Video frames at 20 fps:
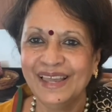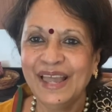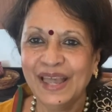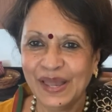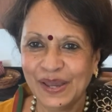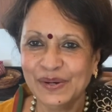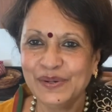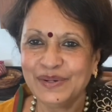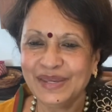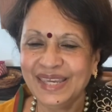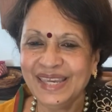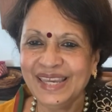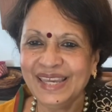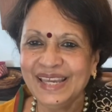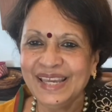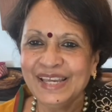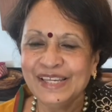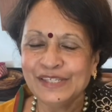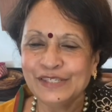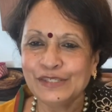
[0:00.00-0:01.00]
Okay,
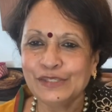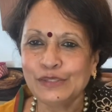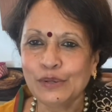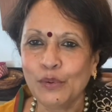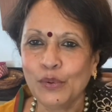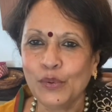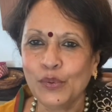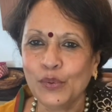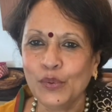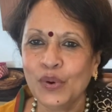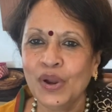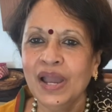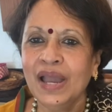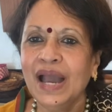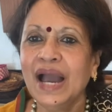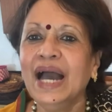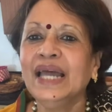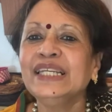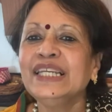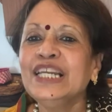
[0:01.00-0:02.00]
so
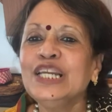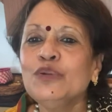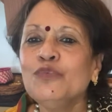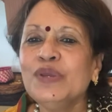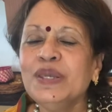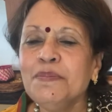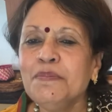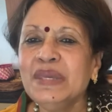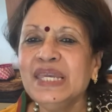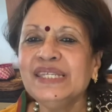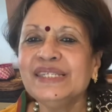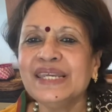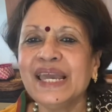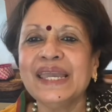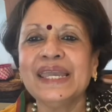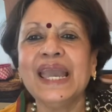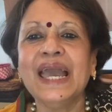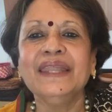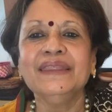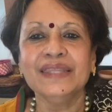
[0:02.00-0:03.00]
until we meet
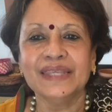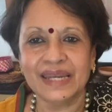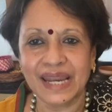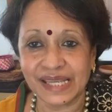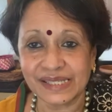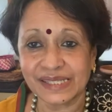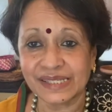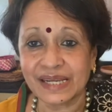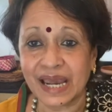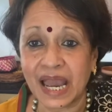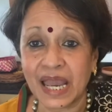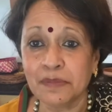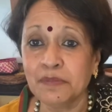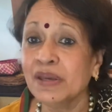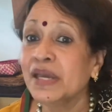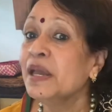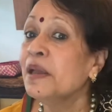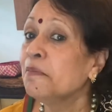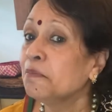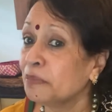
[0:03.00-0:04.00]
again the next
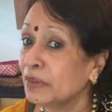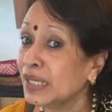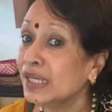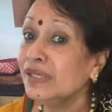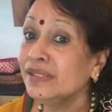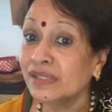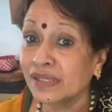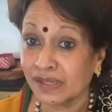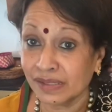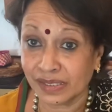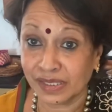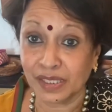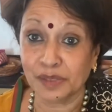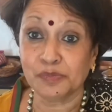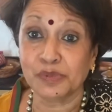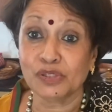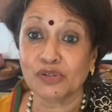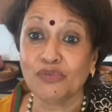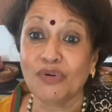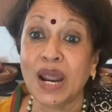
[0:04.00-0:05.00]
time, please
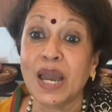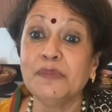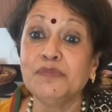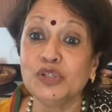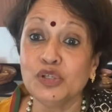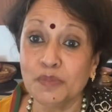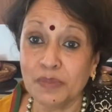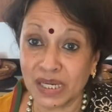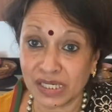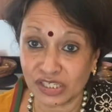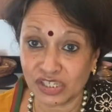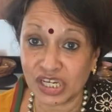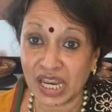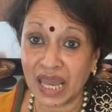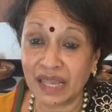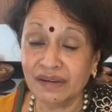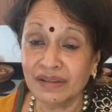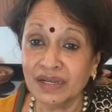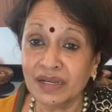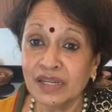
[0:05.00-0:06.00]
subscribe to my
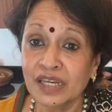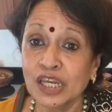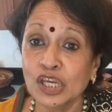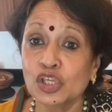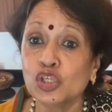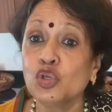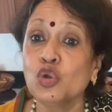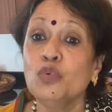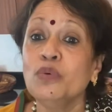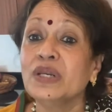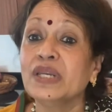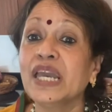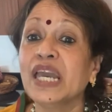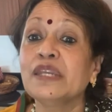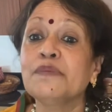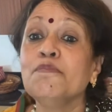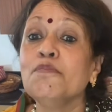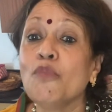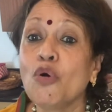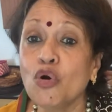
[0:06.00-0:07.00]
channel. You will get
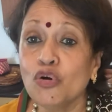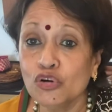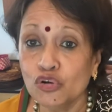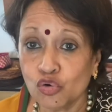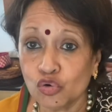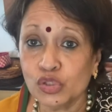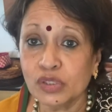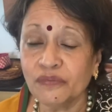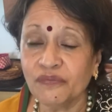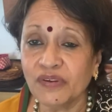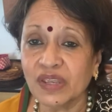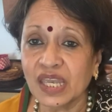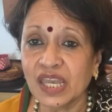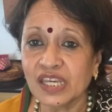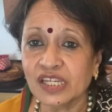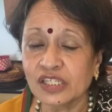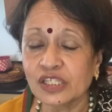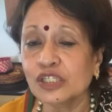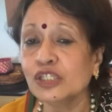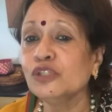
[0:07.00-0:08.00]
more
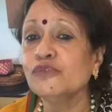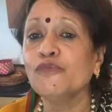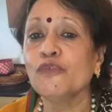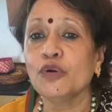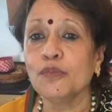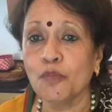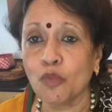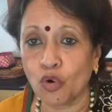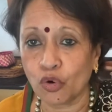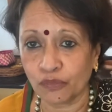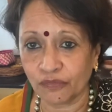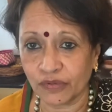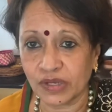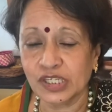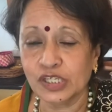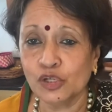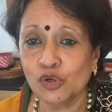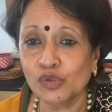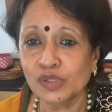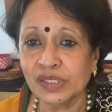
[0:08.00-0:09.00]
notifications for more
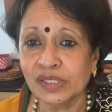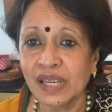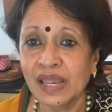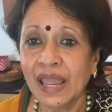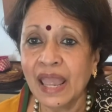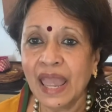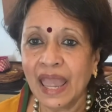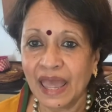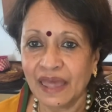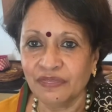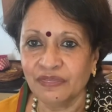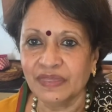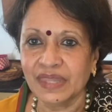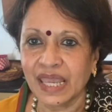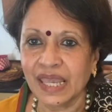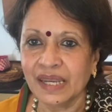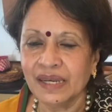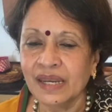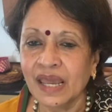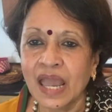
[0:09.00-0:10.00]
videos, and
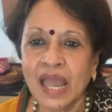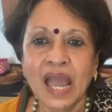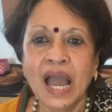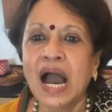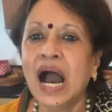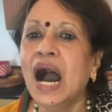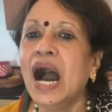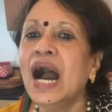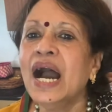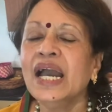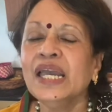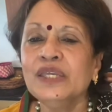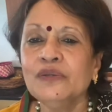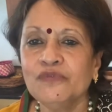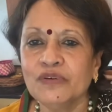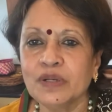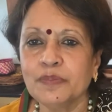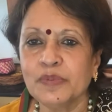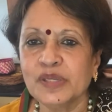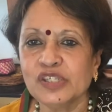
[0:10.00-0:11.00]
then I
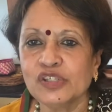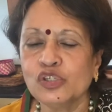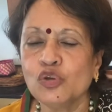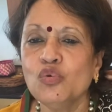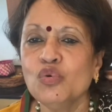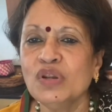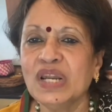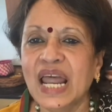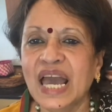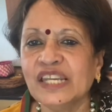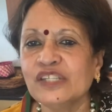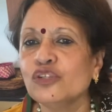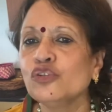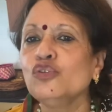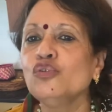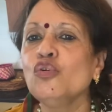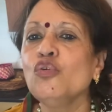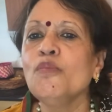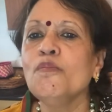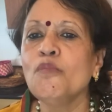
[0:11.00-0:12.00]
will be so glad to
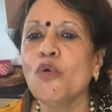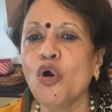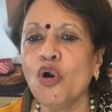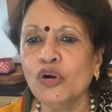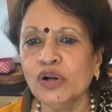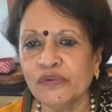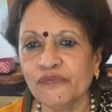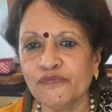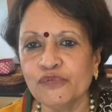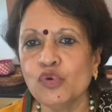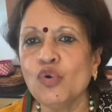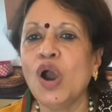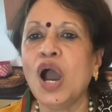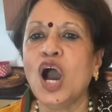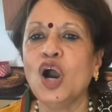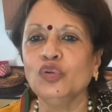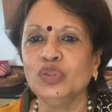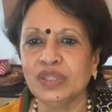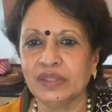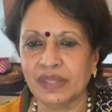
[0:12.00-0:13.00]
know more of you
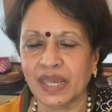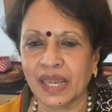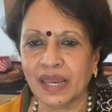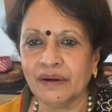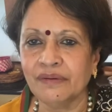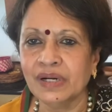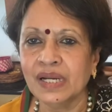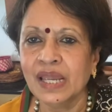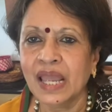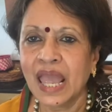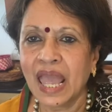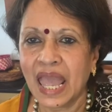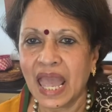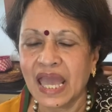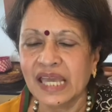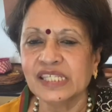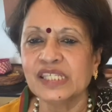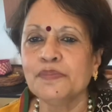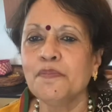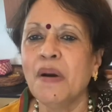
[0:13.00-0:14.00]
out there
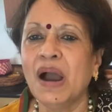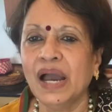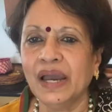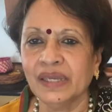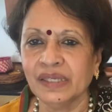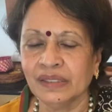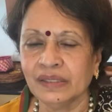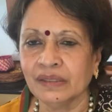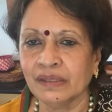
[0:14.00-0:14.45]
as my